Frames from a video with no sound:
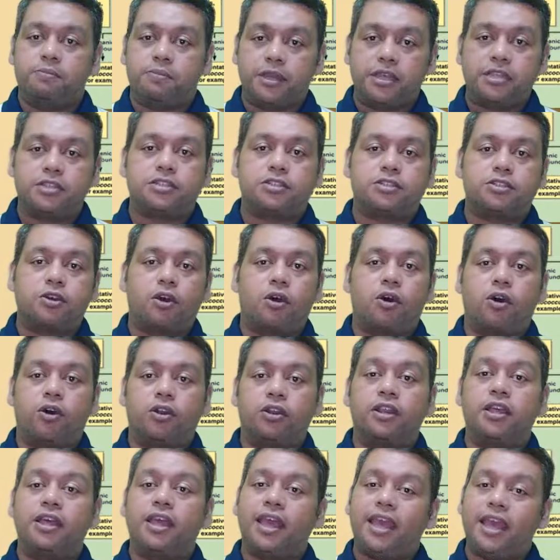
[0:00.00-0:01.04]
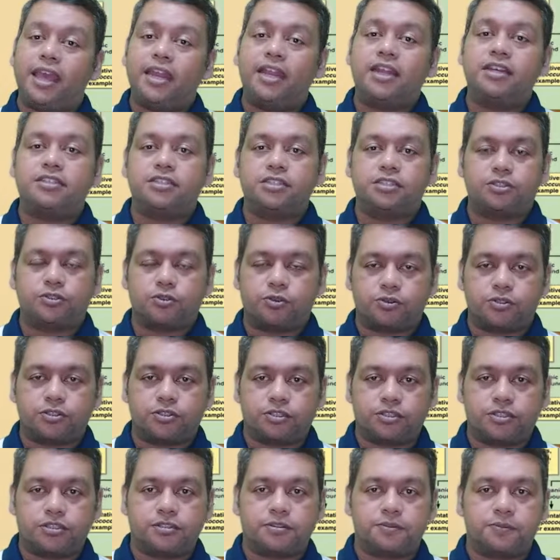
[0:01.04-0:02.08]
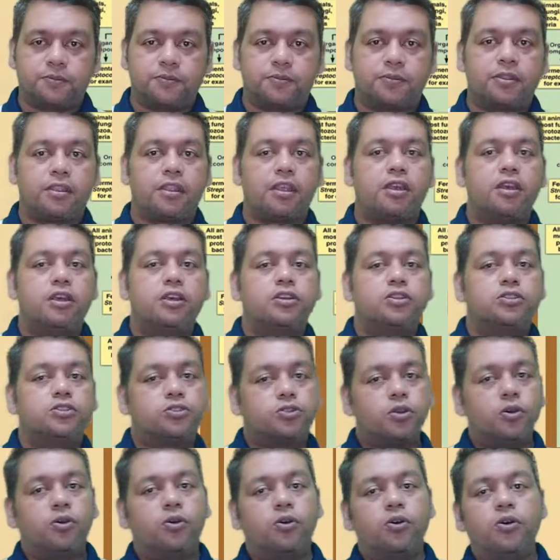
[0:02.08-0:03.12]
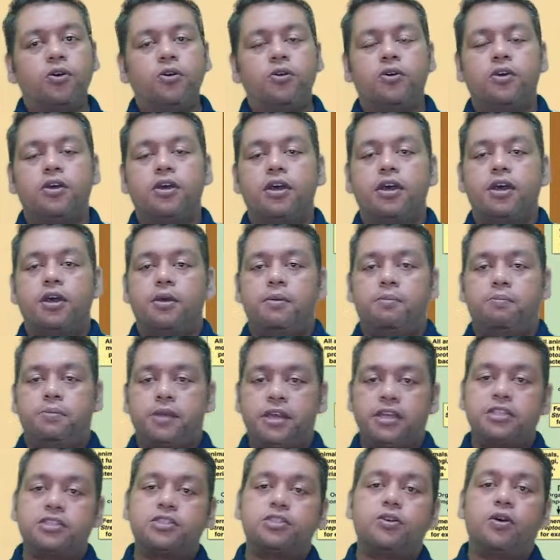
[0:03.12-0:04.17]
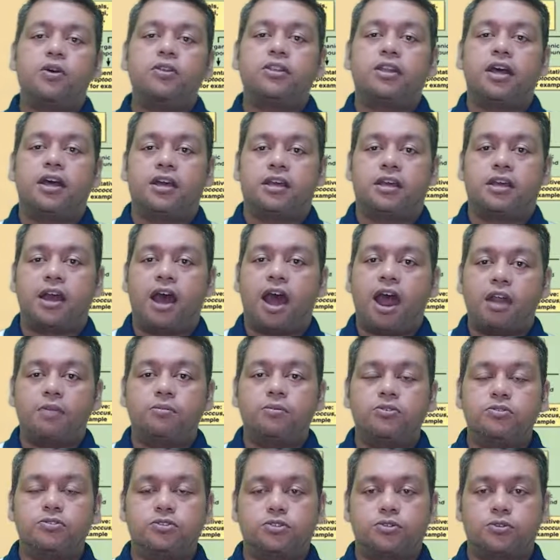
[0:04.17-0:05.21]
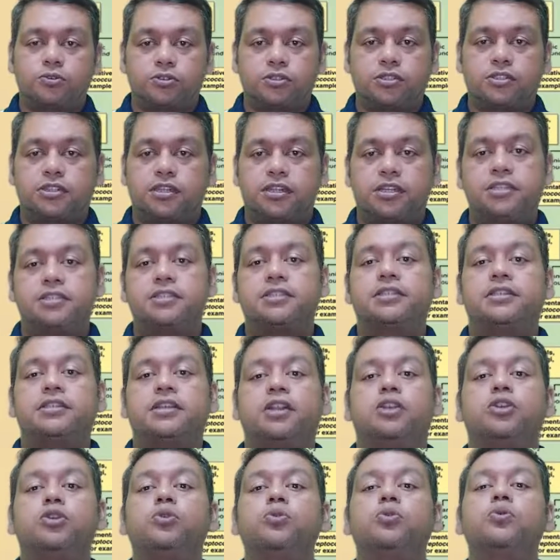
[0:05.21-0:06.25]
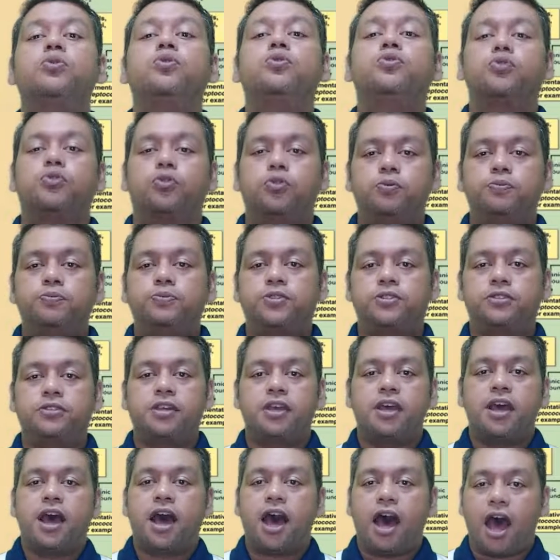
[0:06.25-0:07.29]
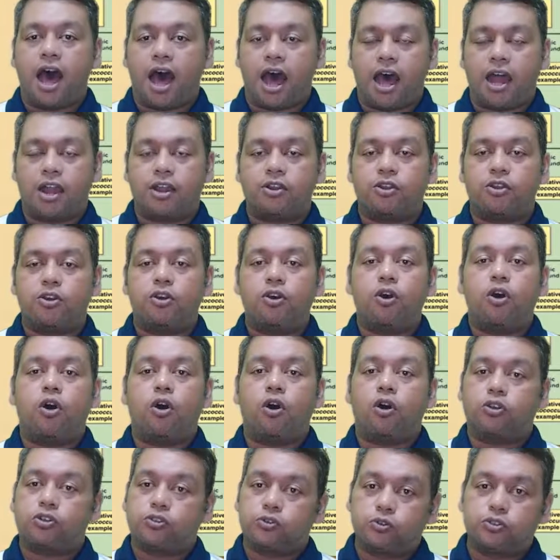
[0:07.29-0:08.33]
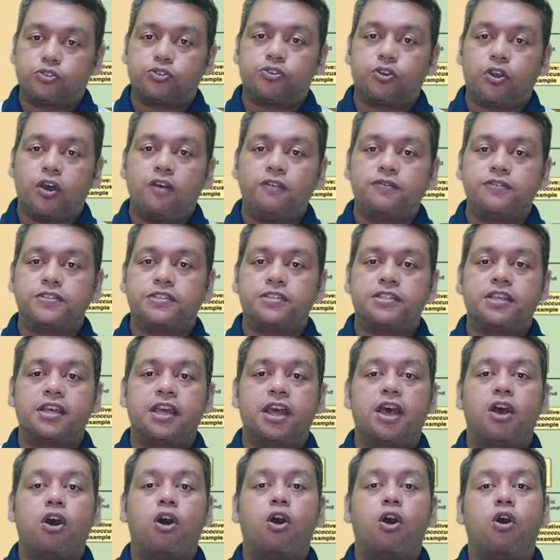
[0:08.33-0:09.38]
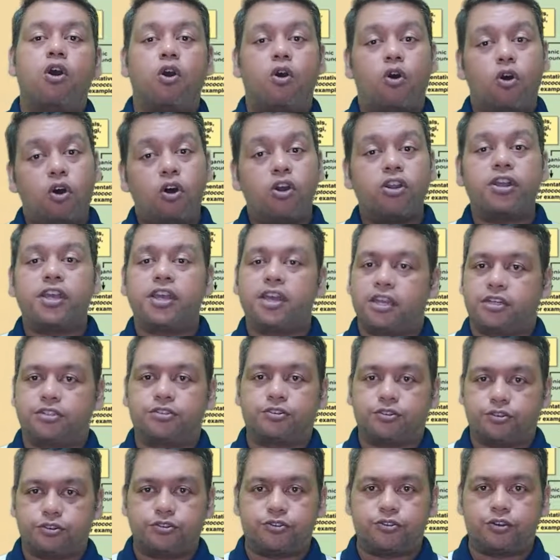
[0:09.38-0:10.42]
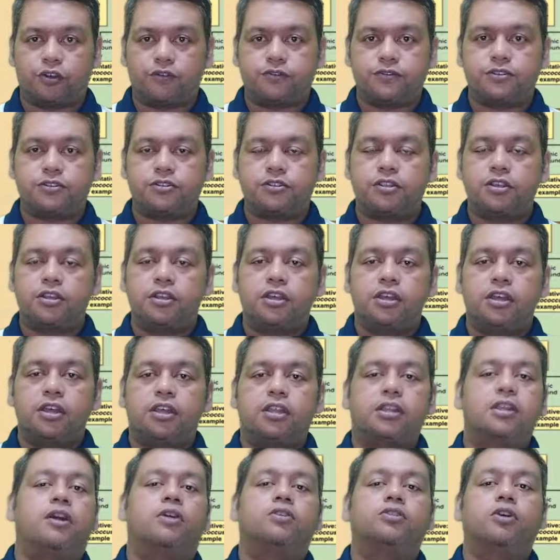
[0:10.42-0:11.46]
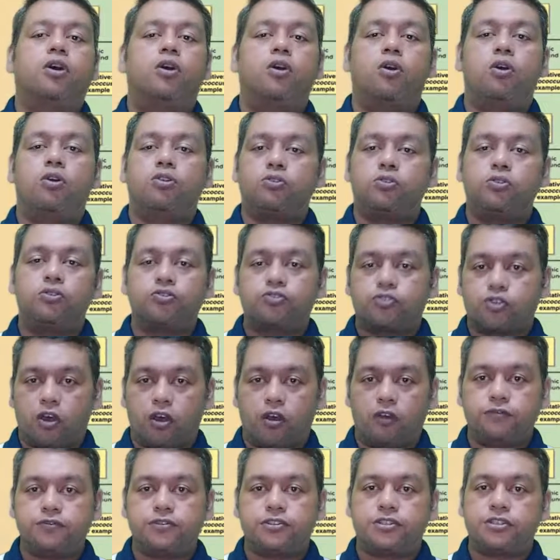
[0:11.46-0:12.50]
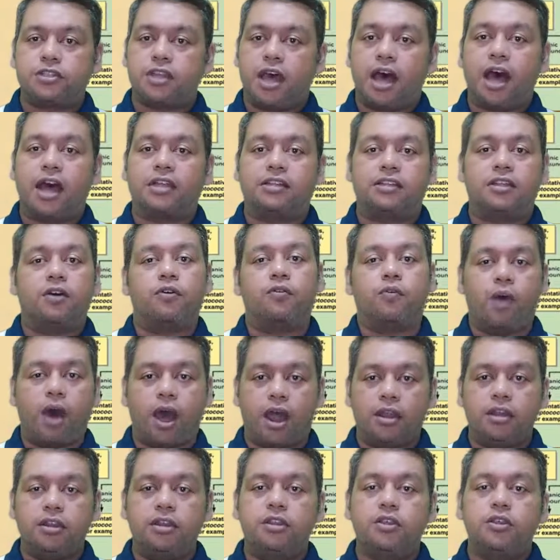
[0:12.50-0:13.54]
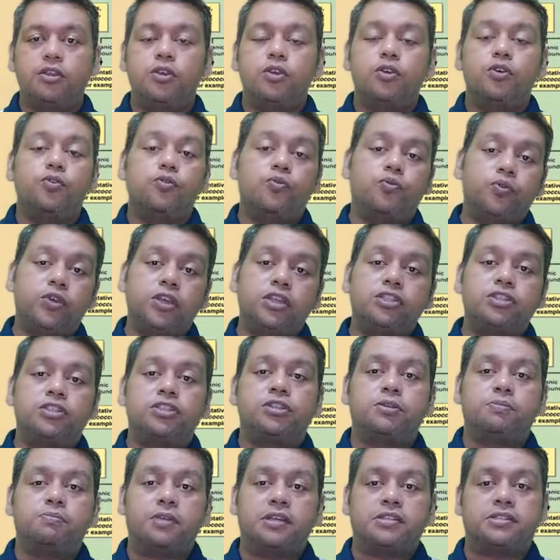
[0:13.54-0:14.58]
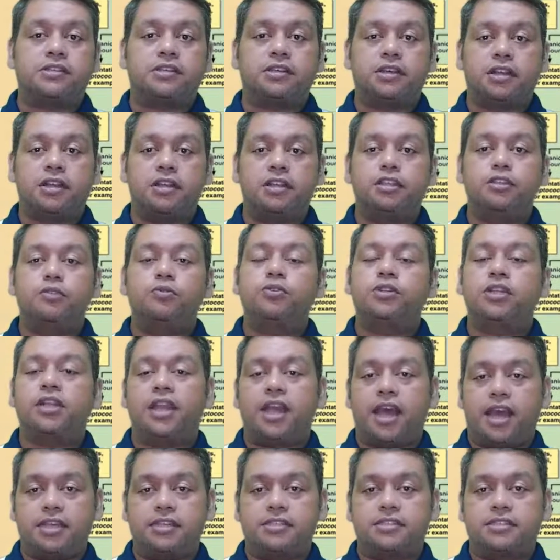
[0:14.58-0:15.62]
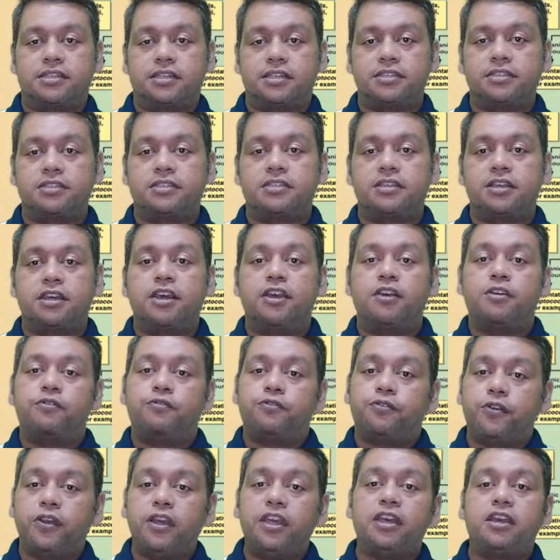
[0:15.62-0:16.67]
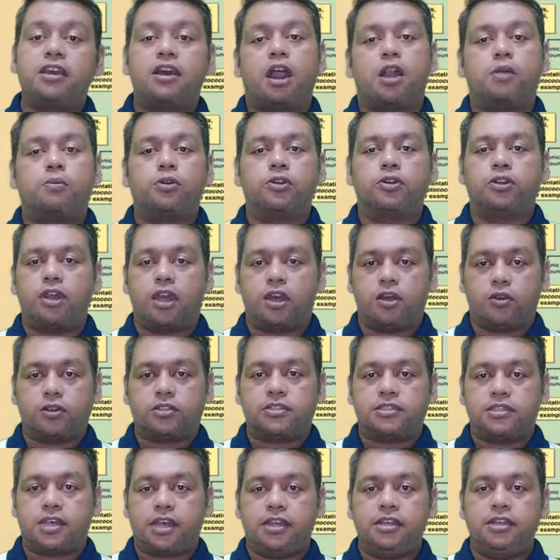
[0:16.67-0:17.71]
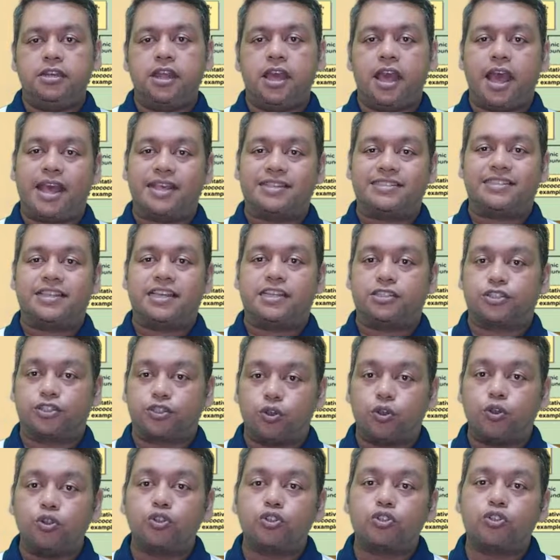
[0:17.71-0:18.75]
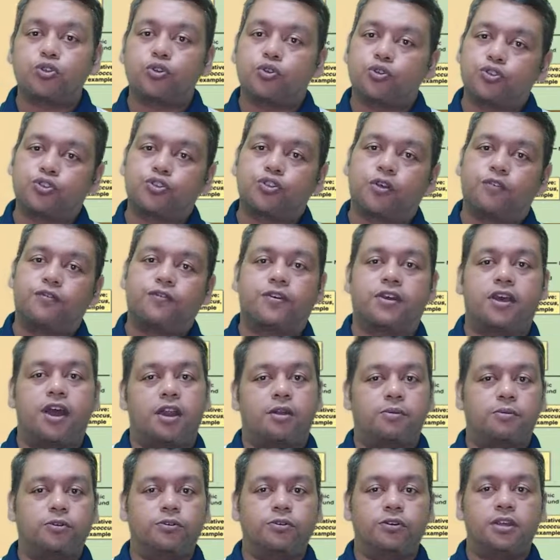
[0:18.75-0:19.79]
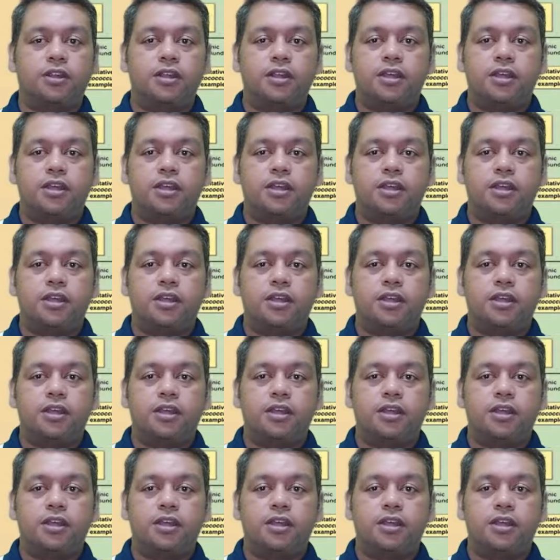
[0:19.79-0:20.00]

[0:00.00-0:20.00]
based on energy sources. So based on the carbon sources, the 2 groups are autotrophs or heterotrophs. Now the autotrophs are the one which basically utilizes free carbon dioxide as the sole source of carbon.